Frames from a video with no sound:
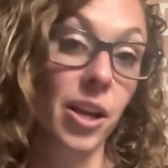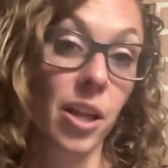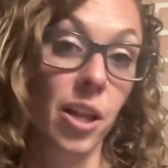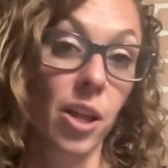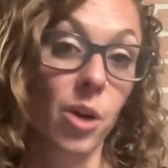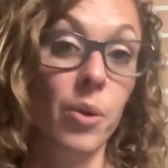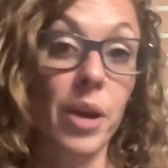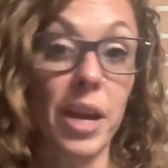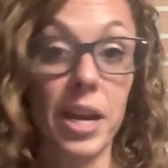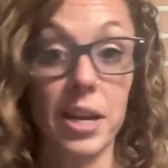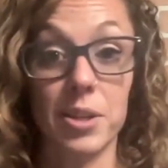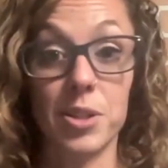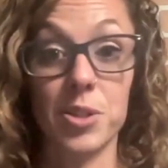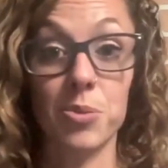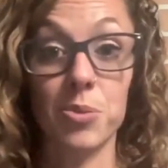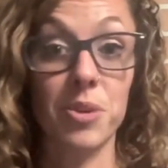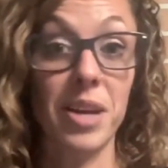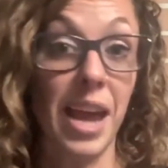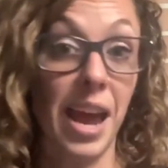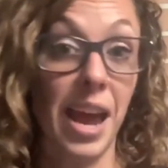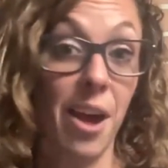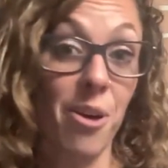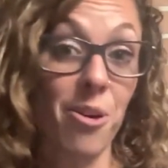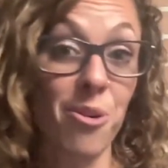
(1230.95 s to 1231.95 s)
Okay, so
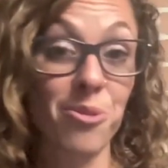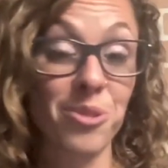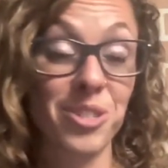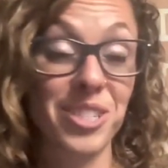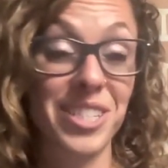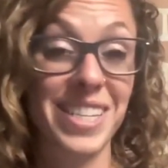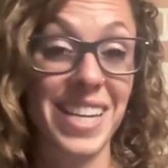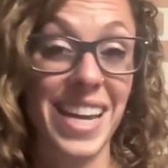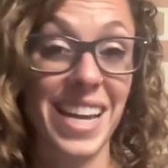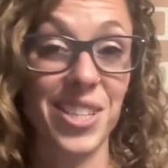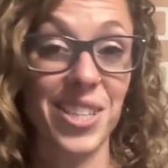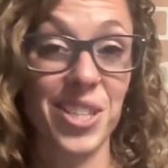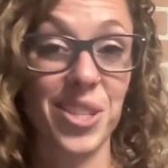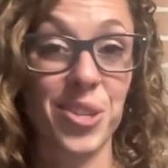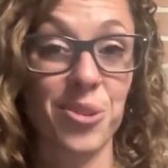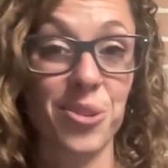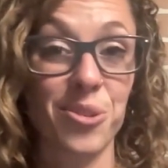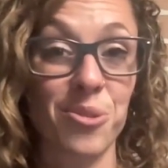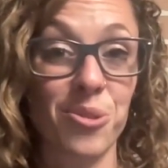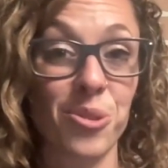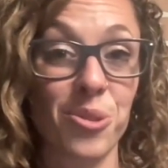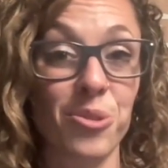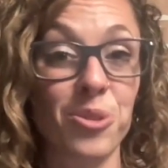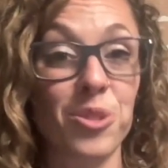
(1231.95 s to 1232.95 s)
now to get
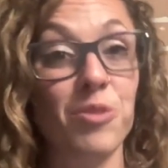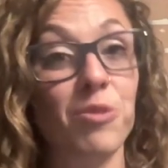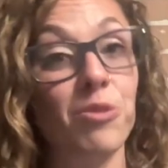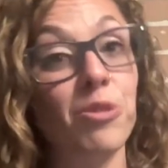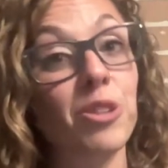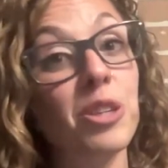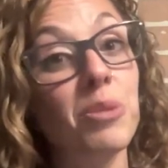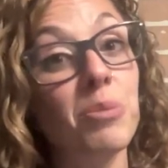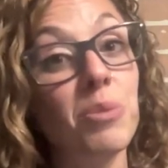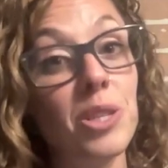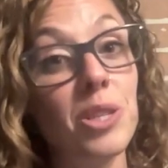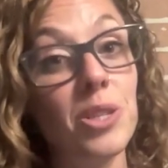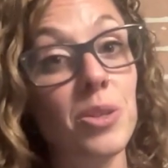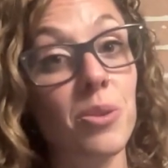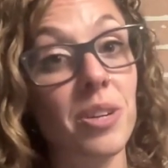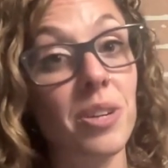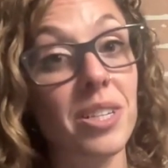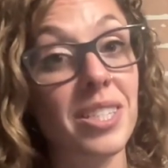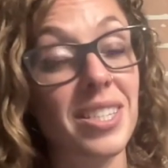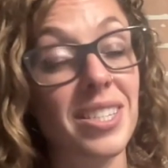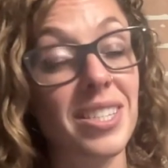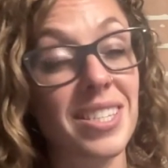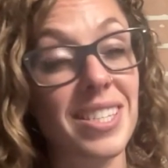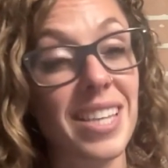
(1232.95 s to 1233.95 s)
to those free
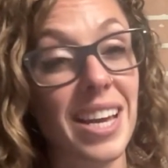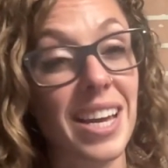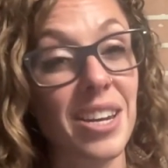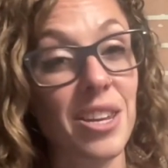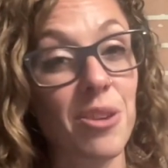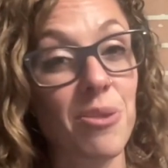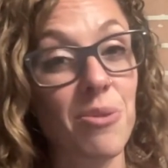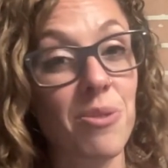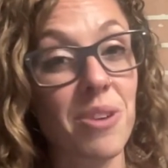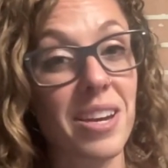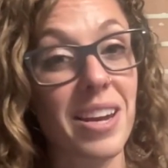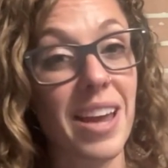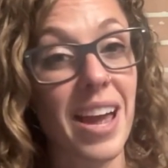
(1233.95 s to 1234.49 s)
resources that you can